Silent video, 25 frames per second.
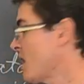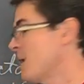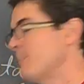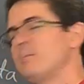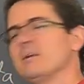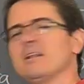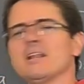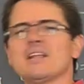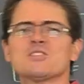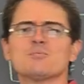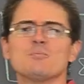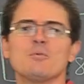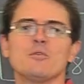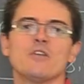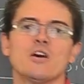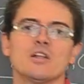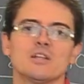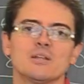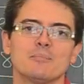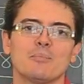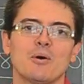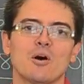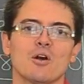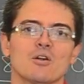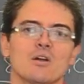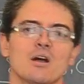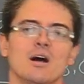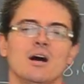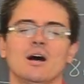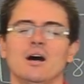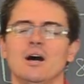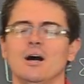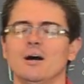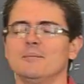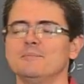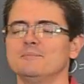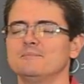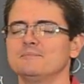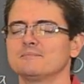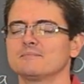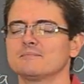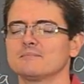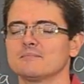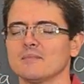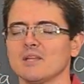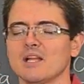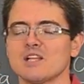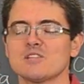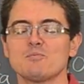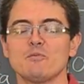But let's move on to bar. Uh,
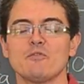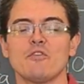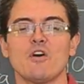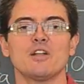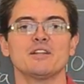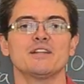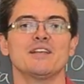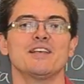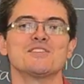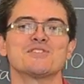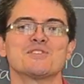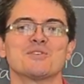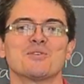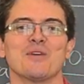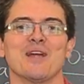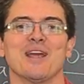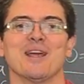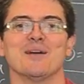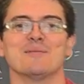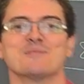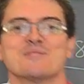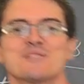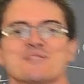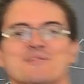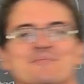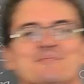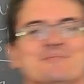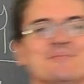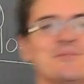let's move on to histograms.